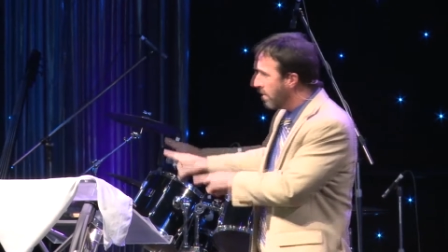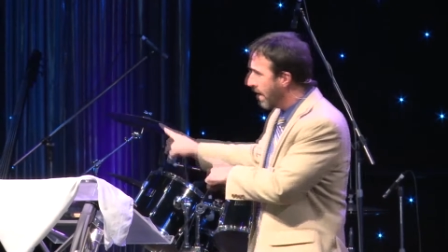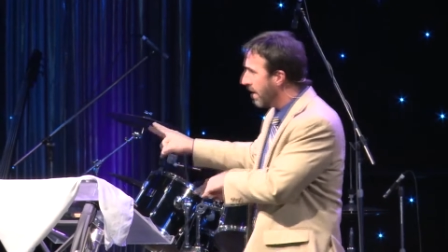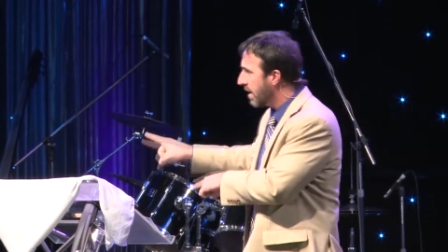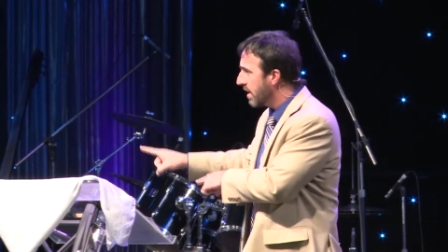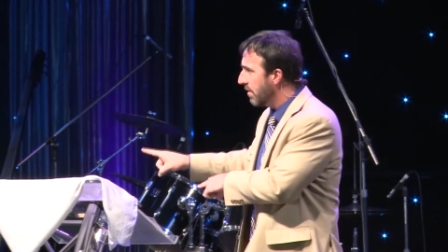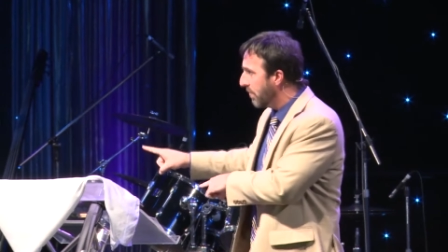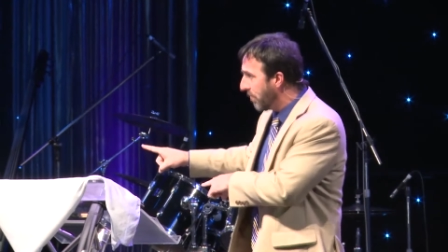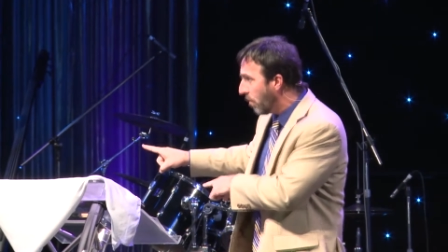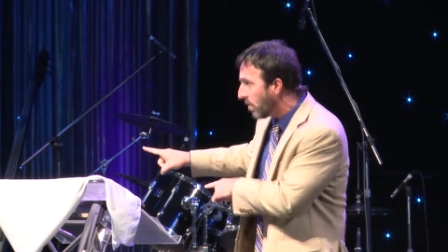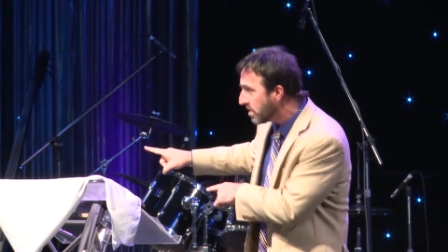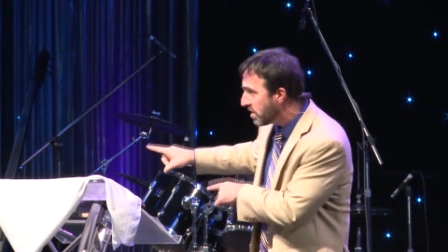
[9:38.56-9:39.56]
American
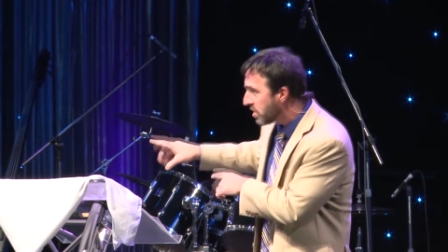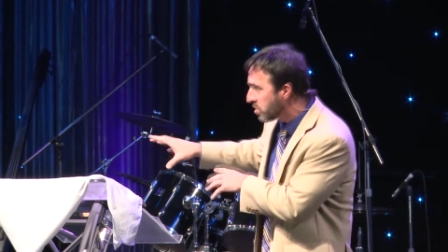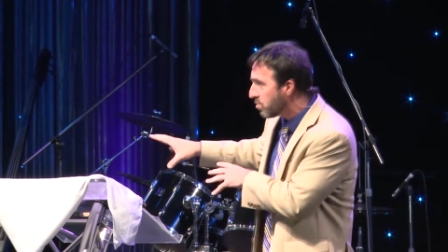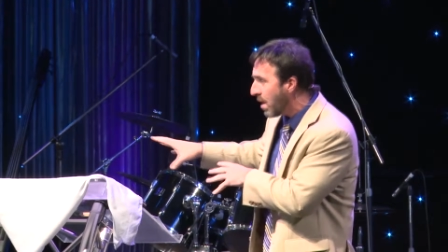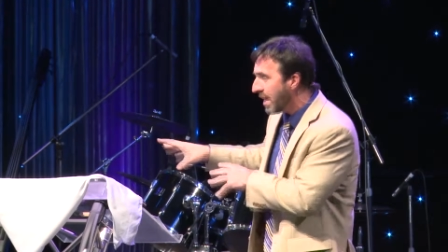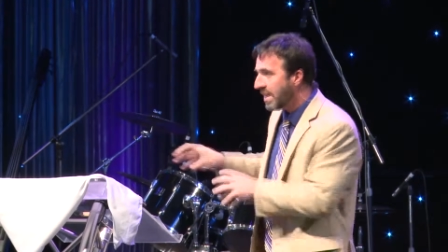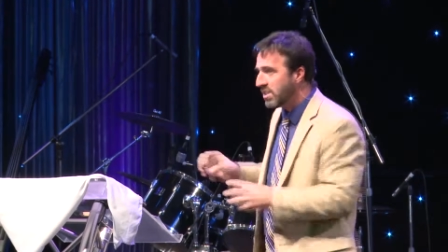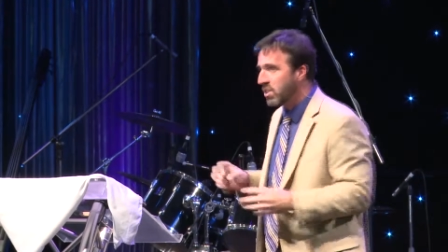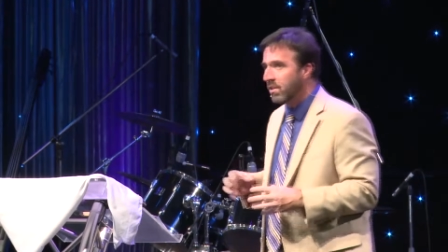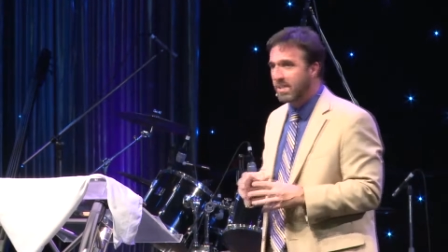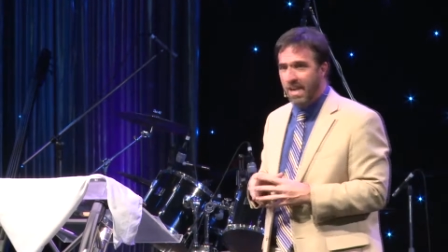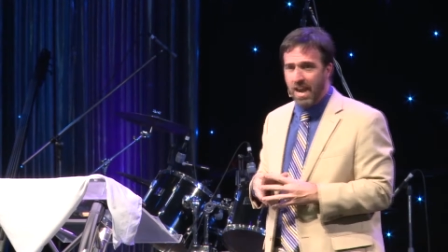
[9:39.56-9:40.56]
forces ready
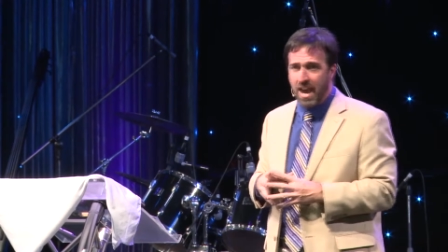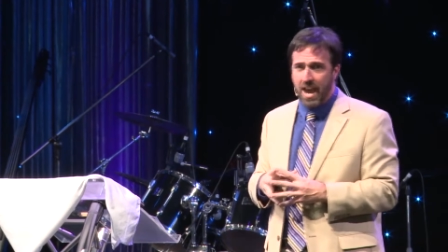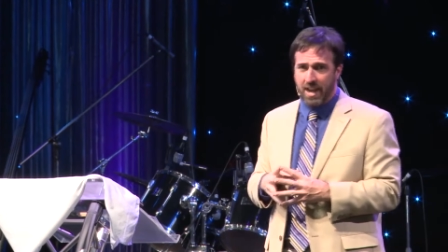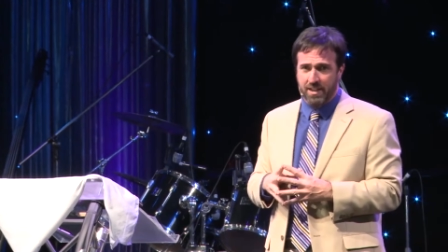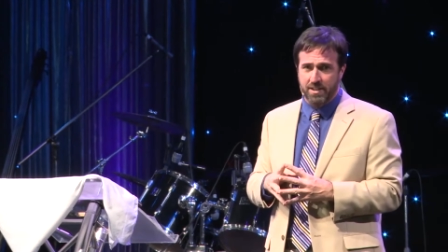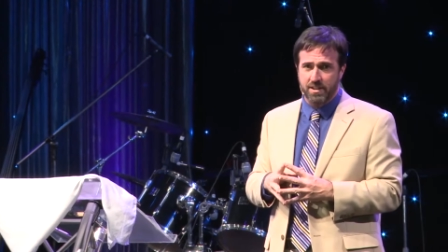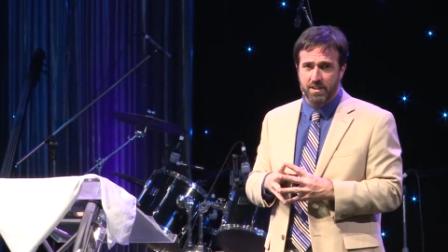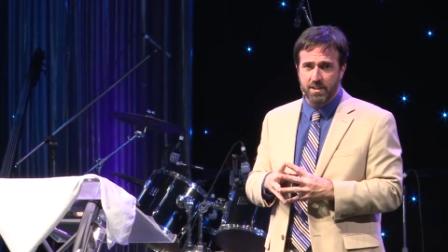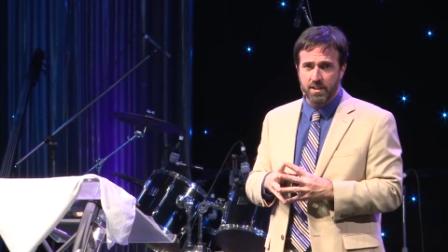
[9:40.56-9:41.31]
to attack.